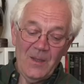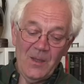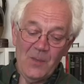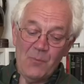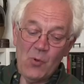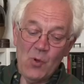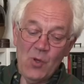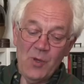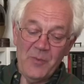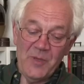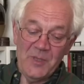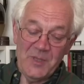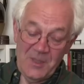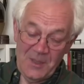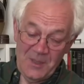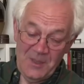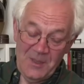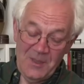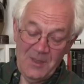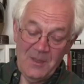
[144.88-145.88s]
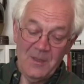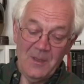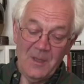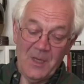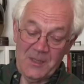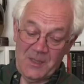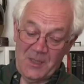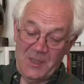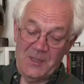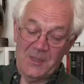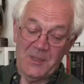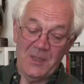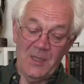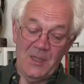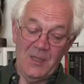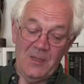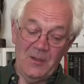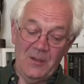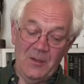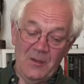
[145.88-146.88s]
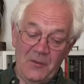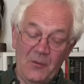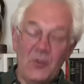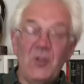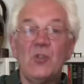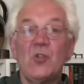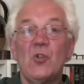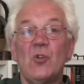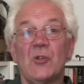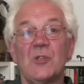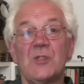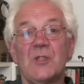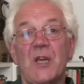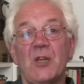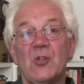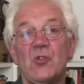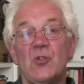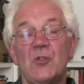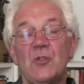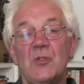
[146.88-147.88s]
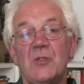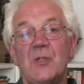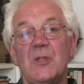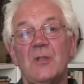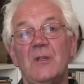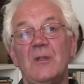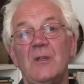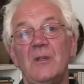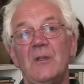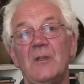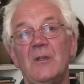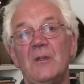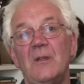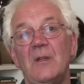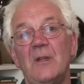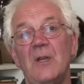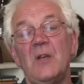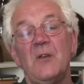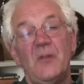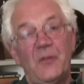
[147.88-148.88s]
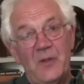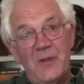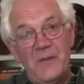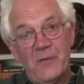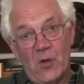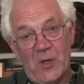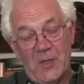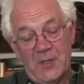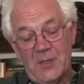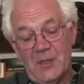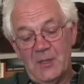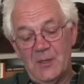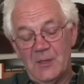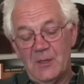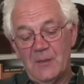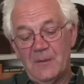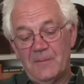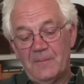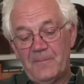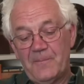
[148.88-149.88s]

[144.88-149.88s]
the poem is in, as I say, three short sections in three voices.